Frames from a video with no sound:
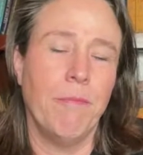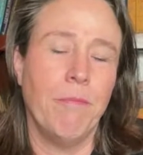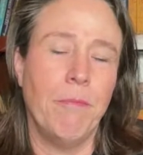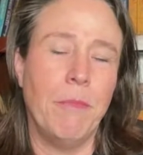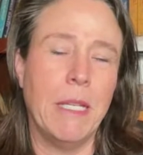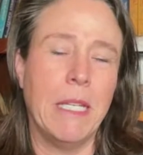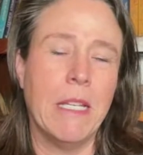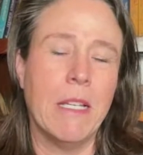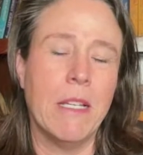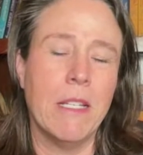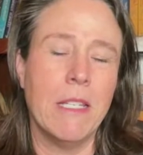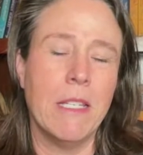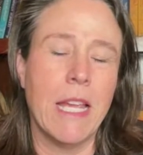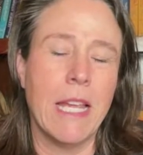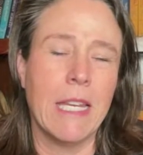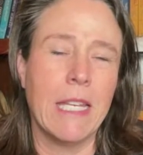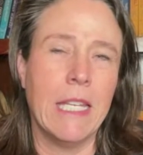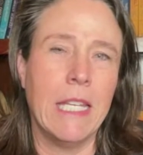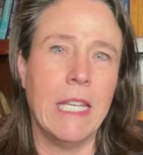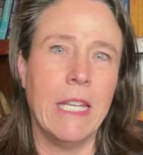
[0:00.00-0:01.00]
because
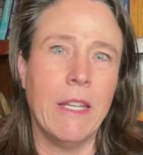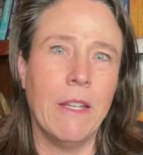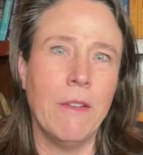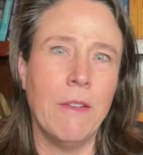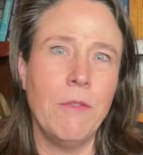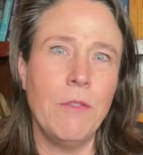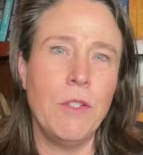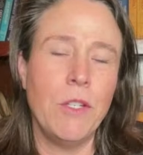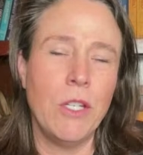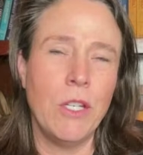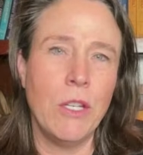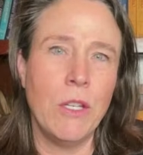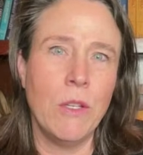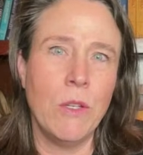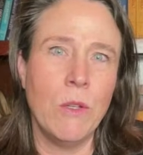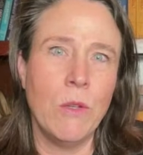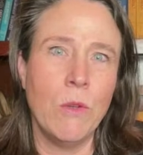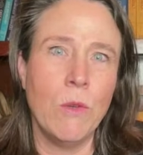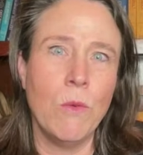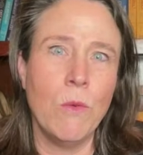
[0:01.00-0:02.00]
that gives
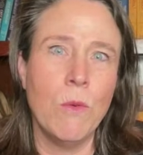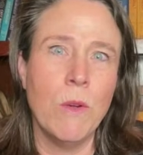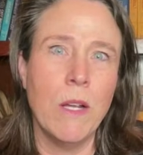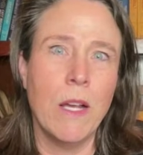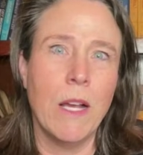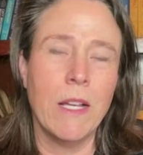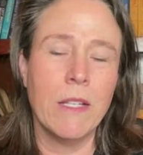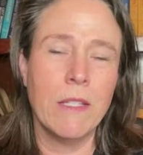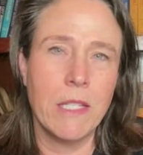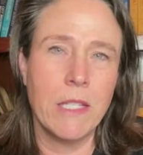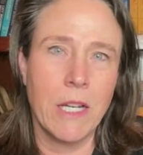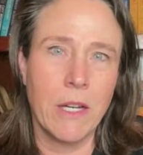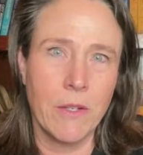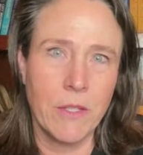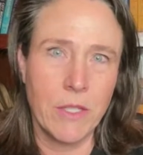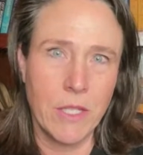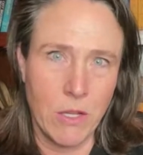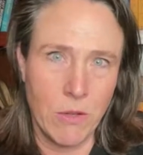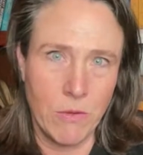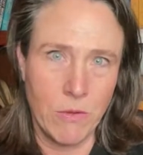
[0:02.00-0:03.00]
you a
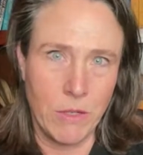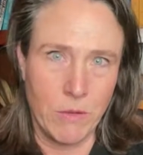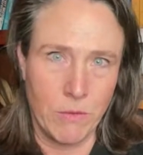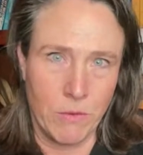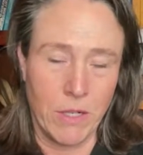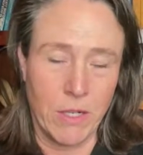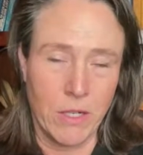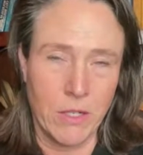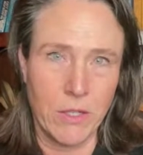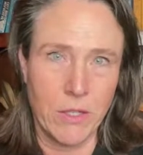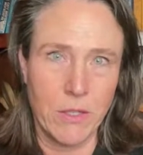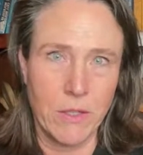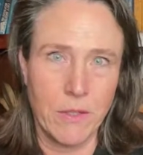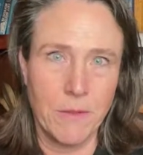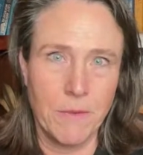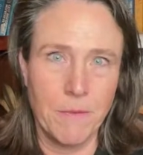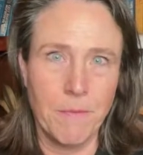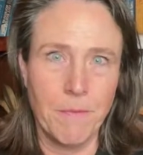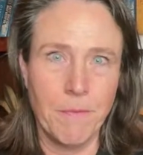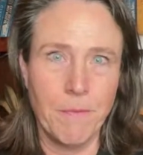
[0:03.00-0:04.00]
serotonin rush.
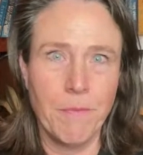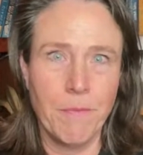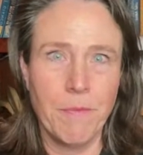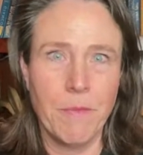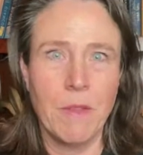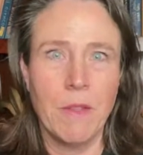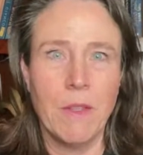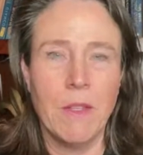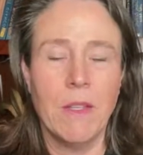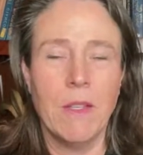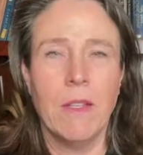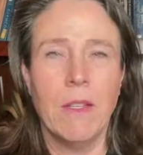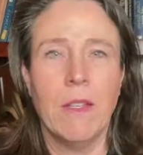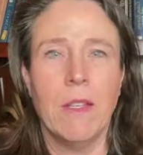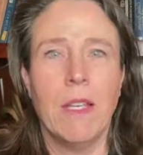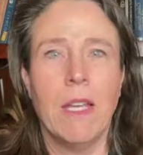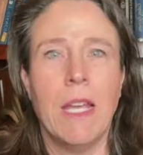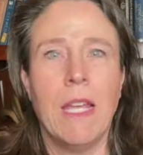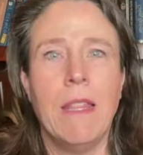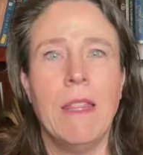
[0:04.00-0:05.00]

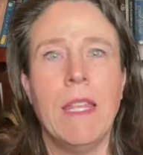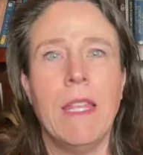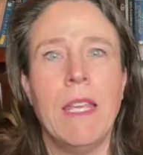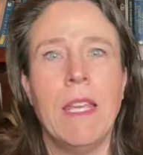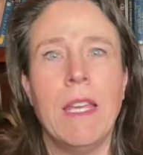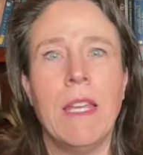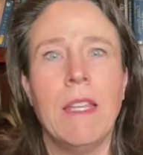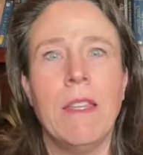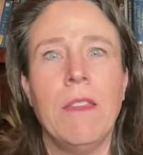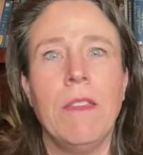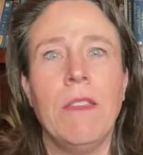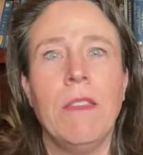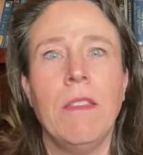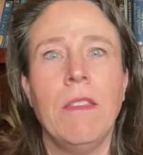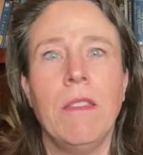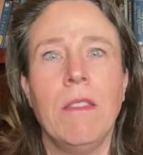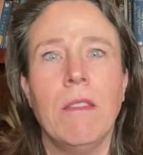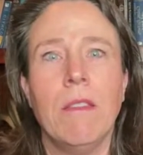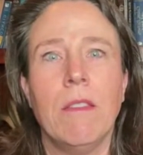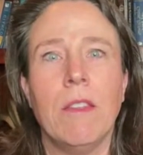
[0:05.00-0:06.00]
And
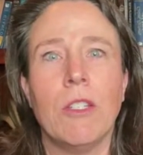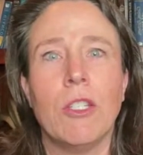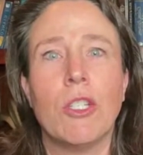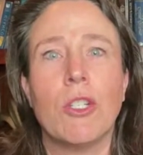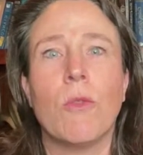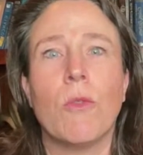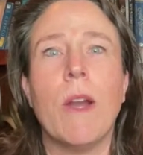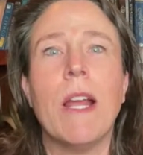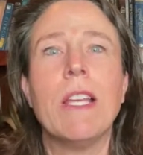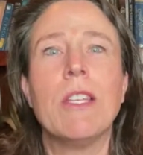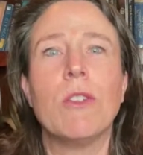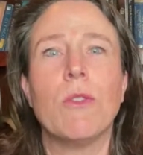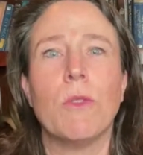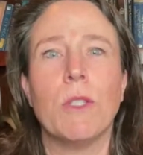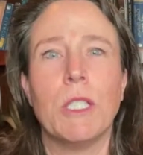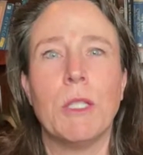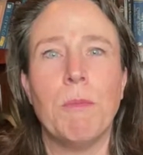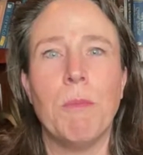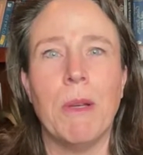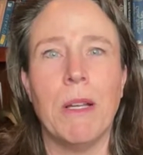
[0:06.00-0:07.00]
then the stress
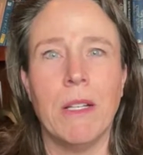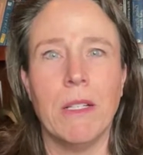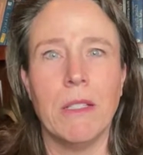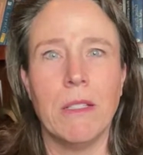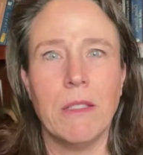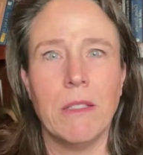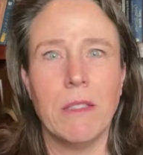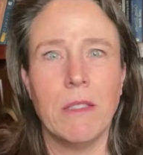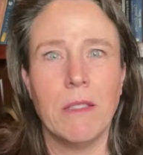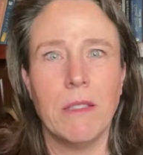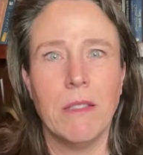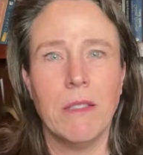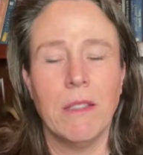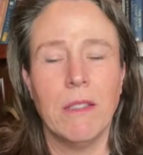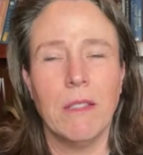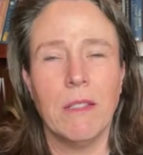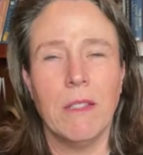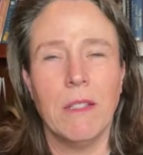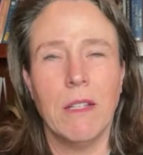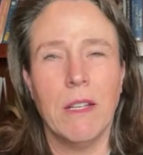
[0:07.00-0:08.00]
response
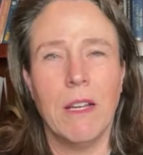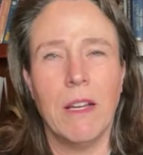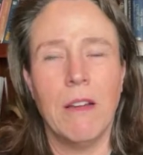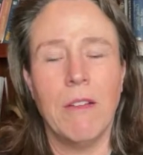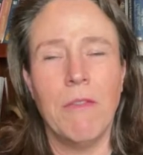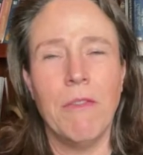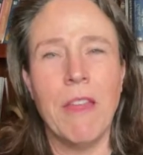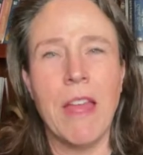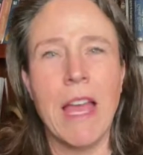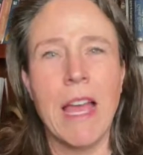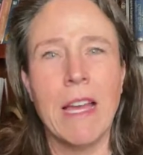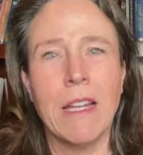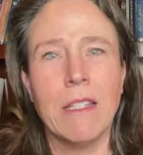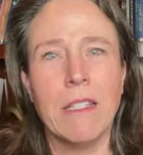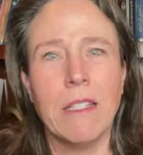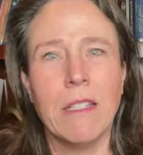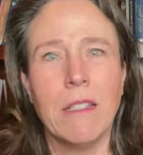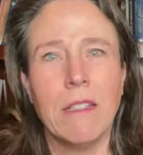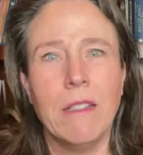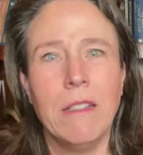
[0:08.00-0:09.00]
of
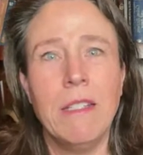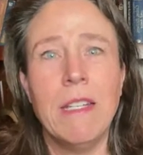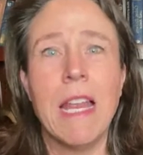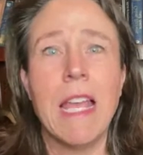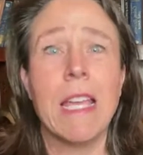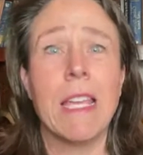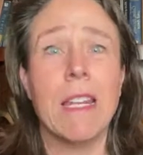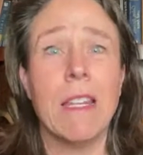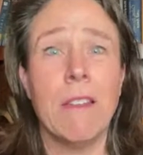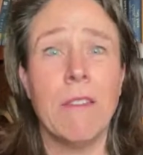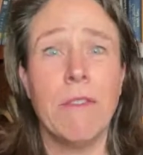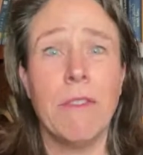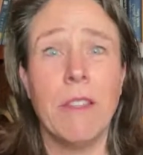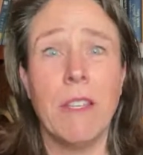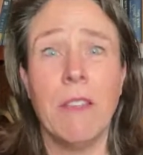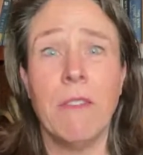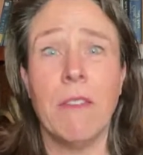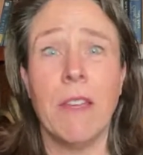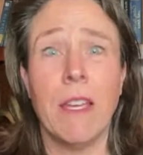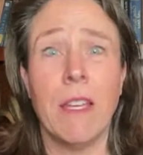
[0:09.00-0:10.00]
that negative
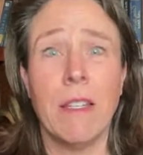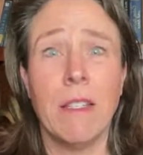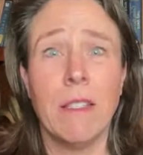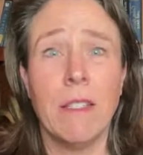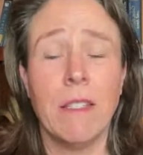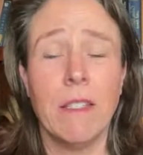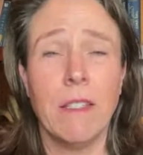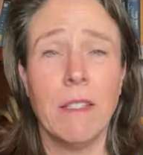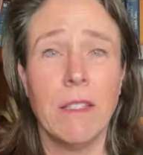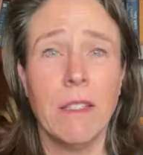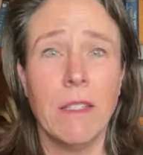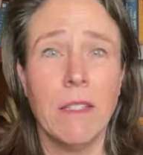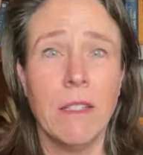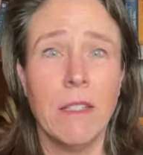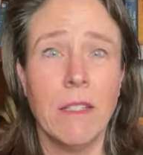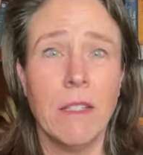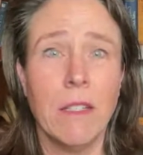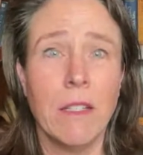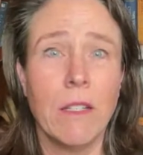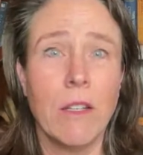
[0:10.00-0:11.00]
event
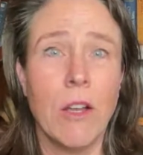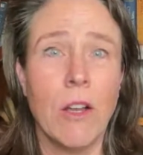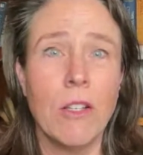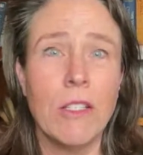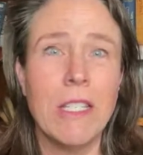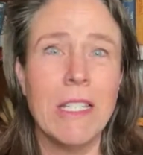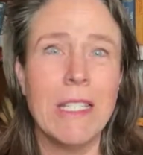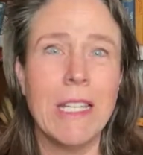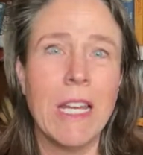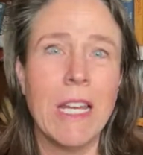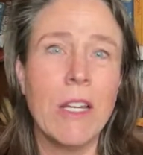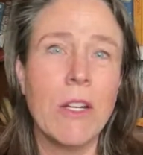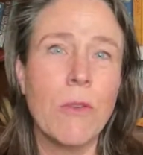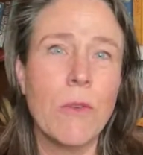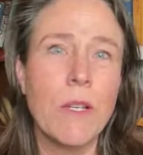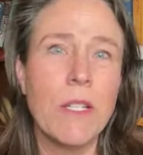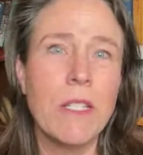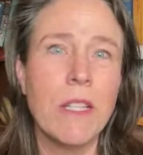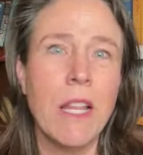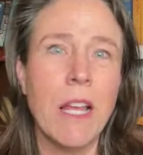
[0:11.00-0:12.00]
causes
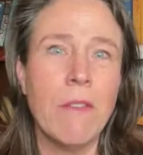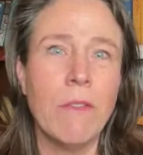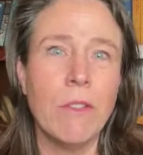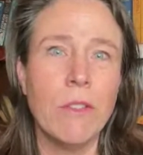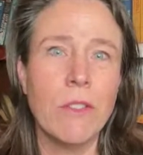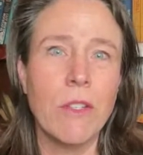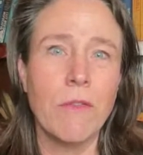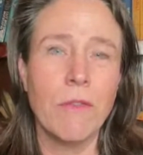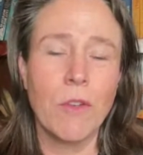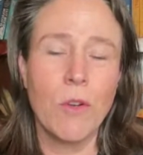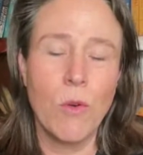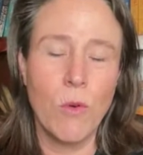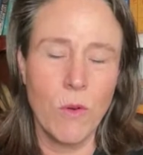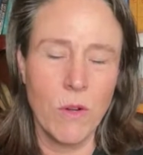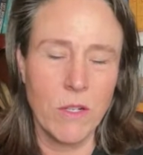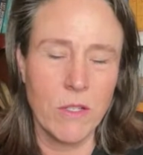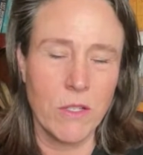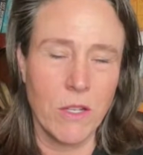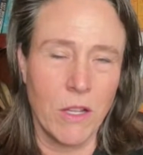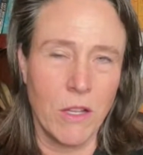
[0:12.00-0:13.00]
increased levels of
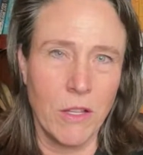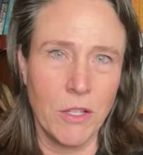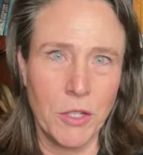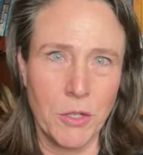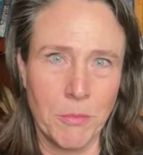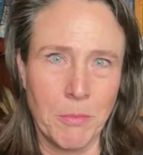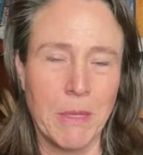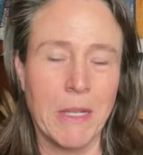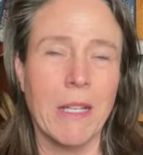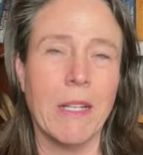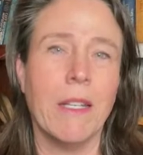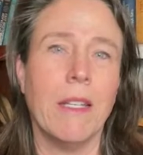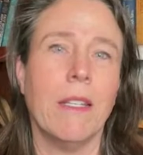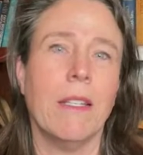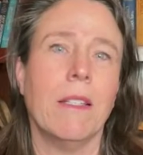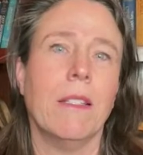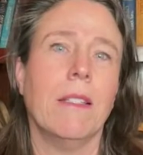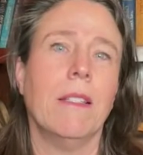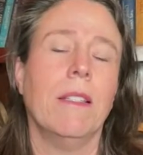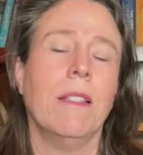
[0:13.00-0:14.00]
cortisol in your body.